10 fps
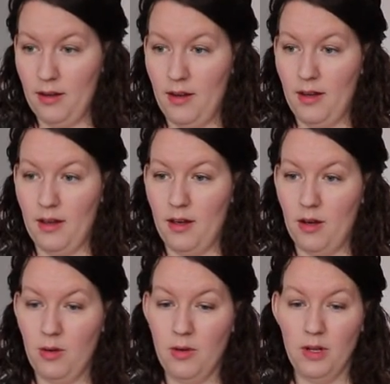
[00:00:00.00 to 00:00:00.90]

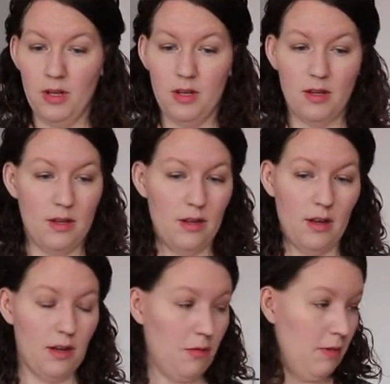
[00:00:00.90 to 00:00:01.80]
Now,
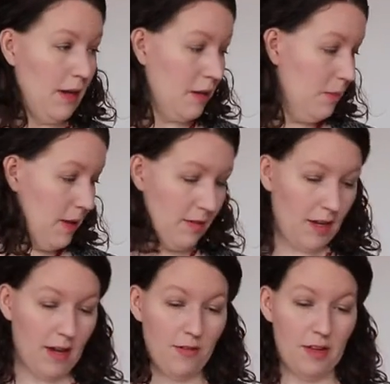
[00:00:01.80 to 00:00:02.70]
I recommend
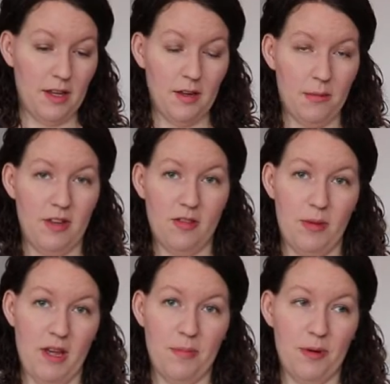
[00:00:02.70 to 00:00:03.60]
having a piece
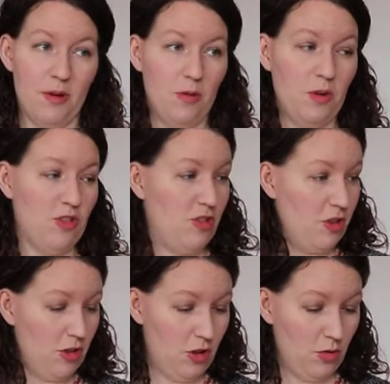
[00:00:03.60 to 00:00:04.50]
of paper on which
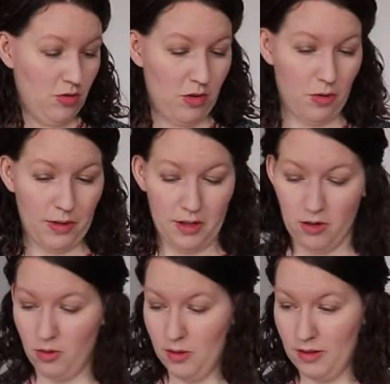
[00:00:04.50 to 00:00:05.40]
to glue so you don't
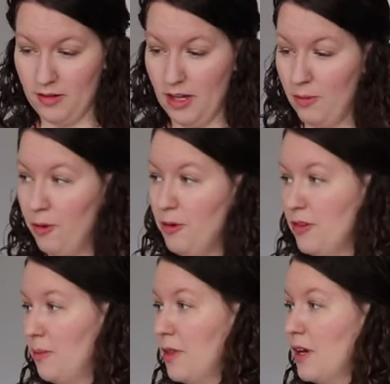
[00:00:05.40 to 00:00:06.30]
get glue on the table,
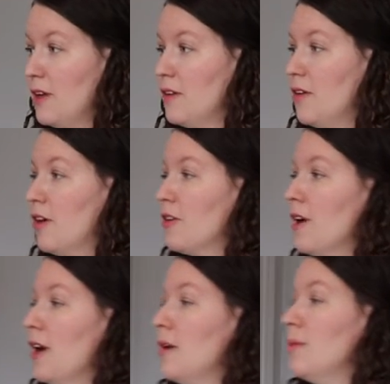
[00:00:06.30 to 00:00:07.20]
something I did not
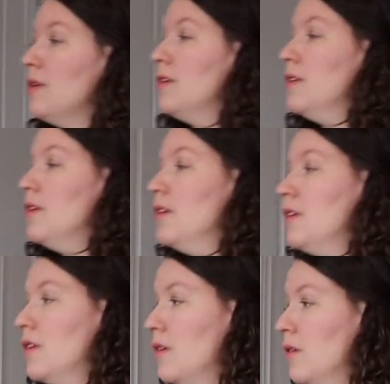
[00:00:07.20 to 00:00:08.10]
grab.
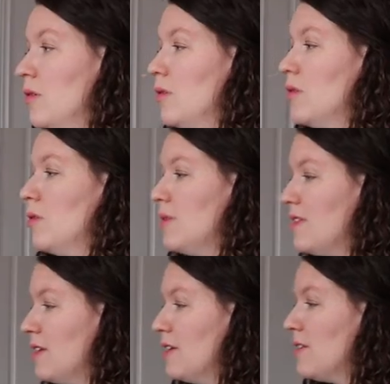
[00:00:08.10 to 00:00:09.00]

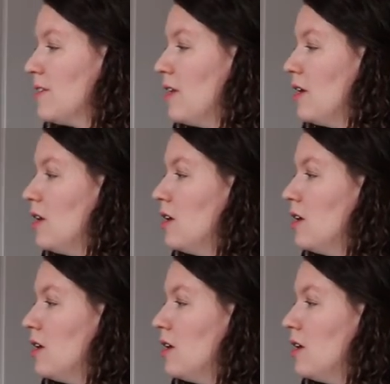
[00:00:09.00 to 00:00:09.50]
What's this?